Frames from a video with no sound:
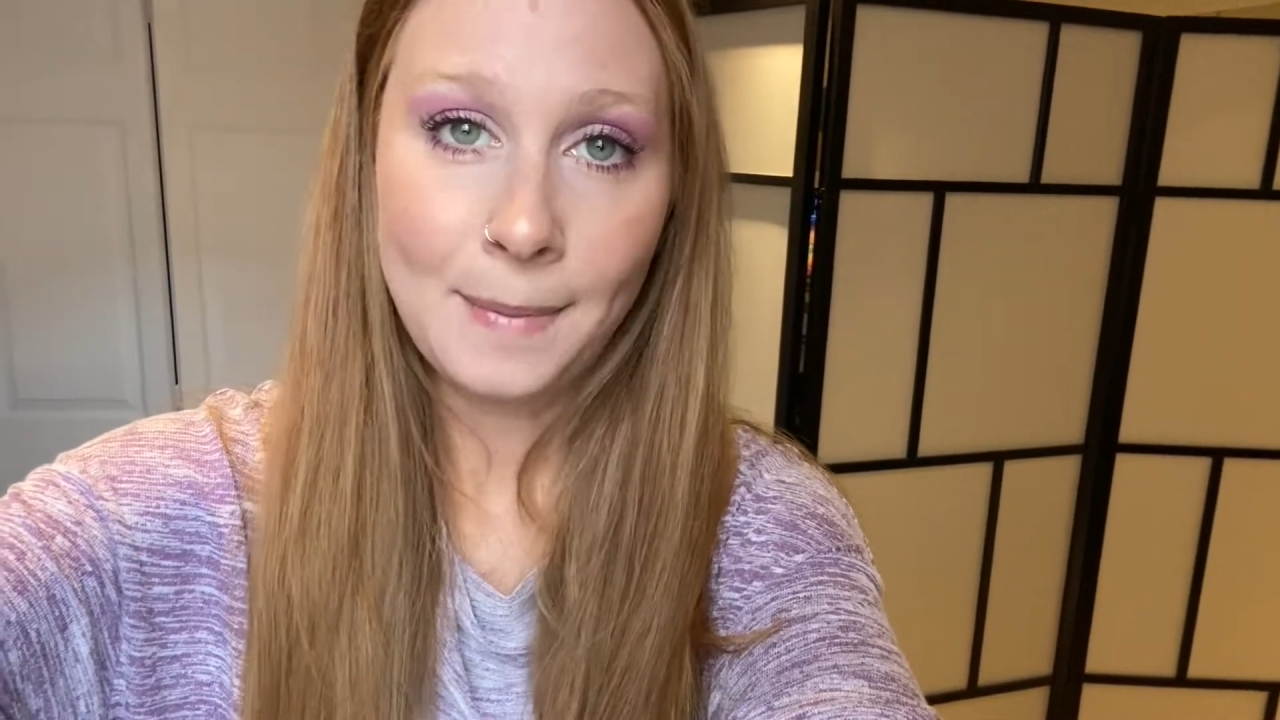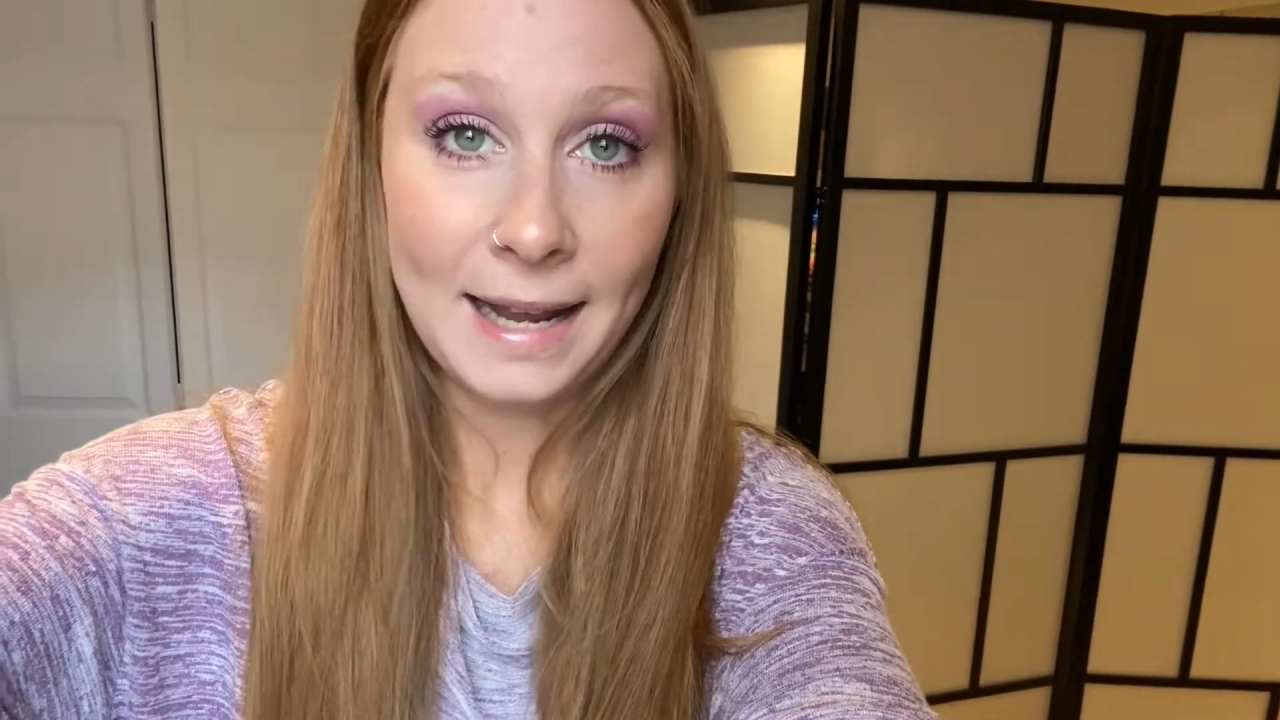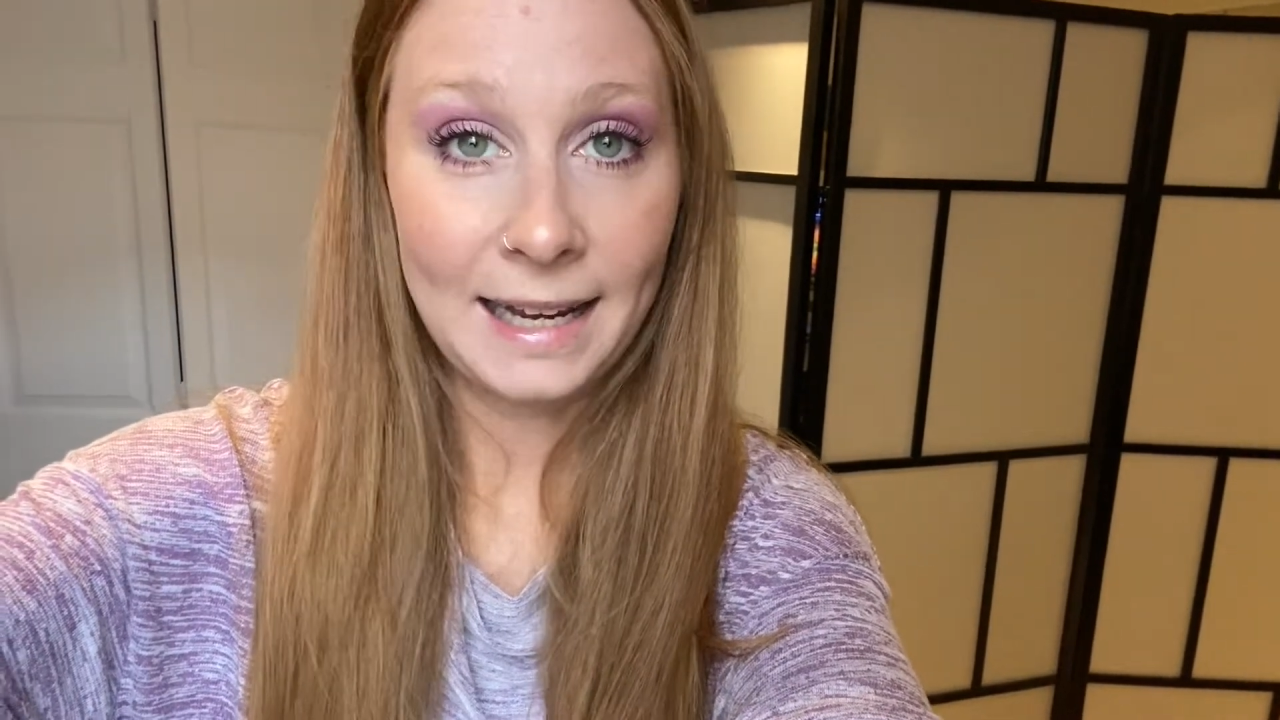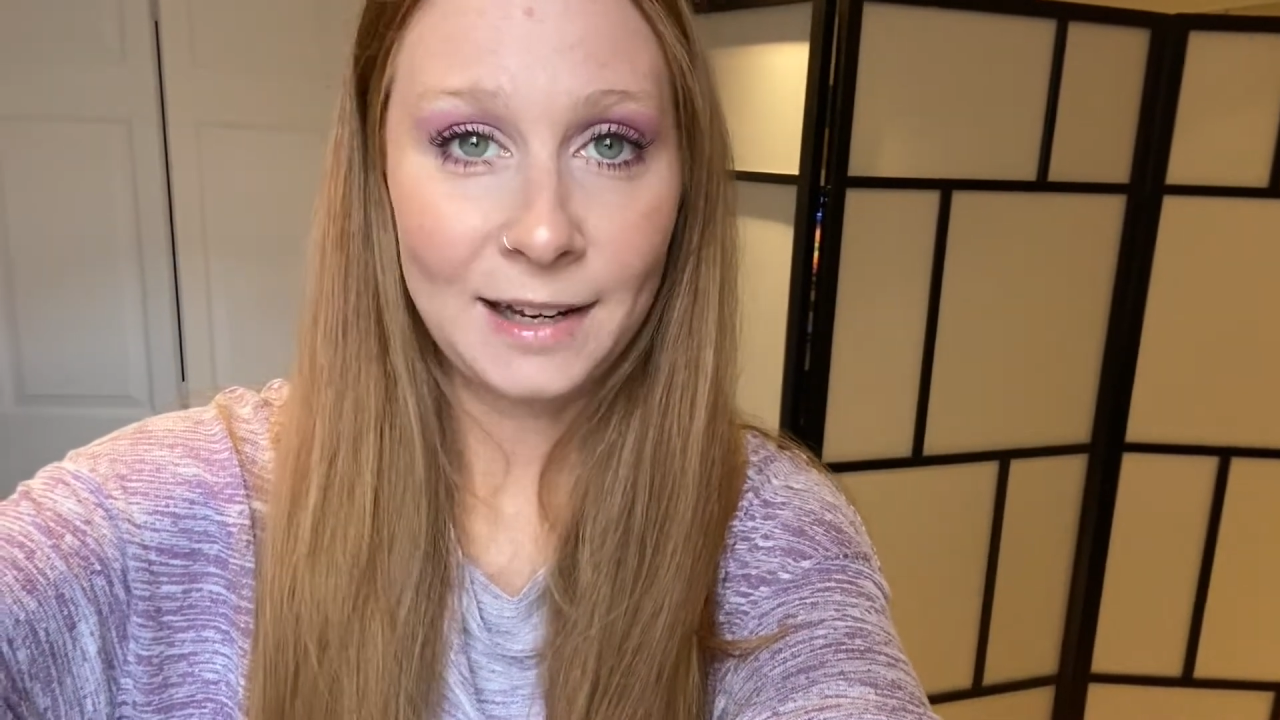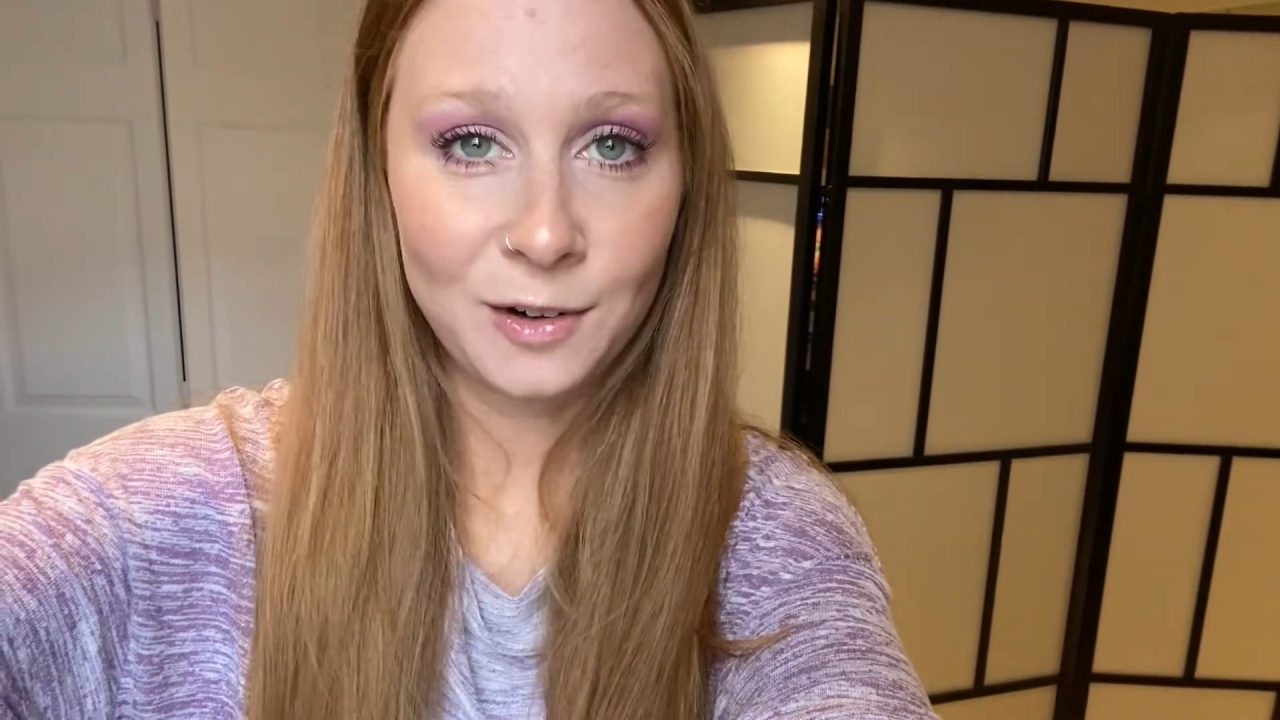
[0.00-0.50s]

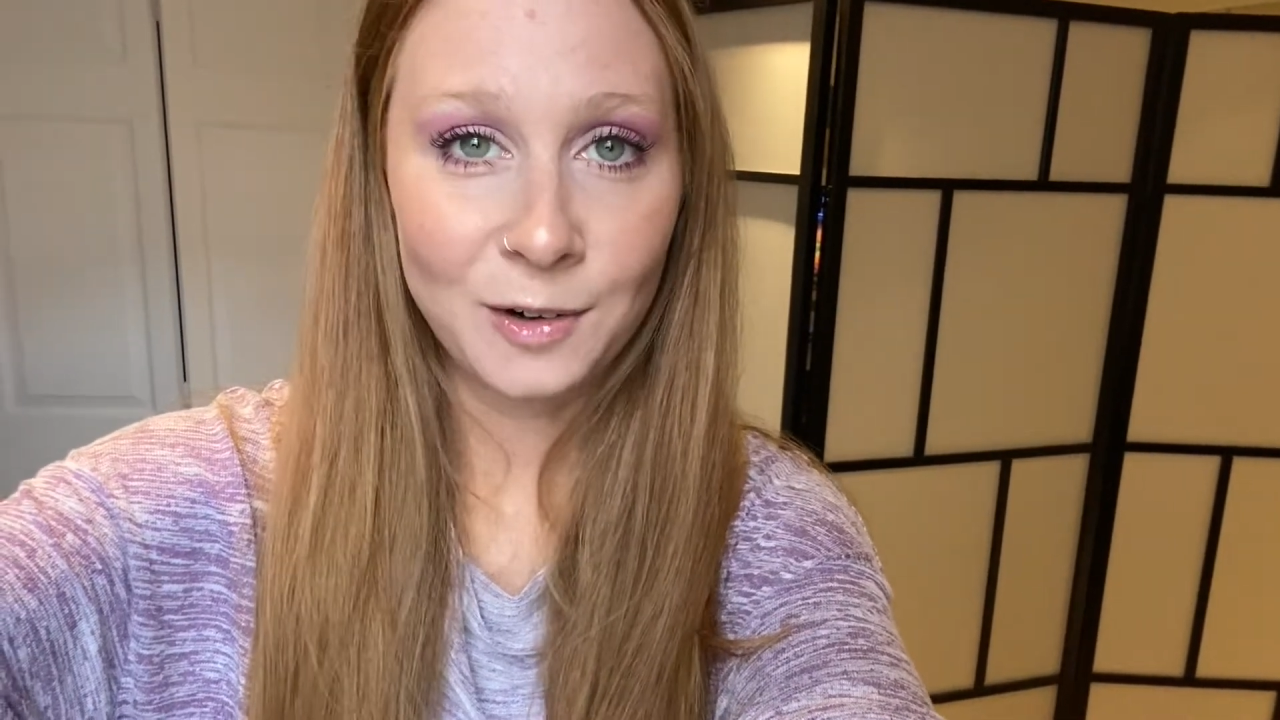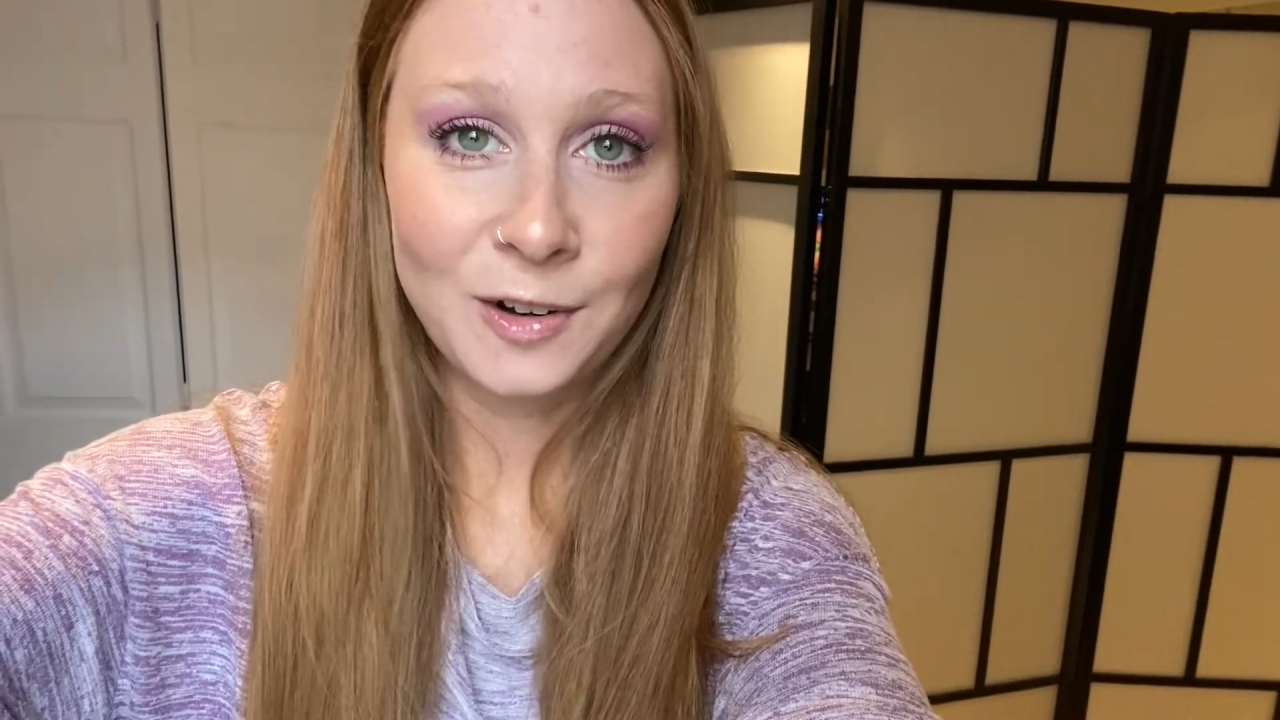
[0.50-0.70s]
my inner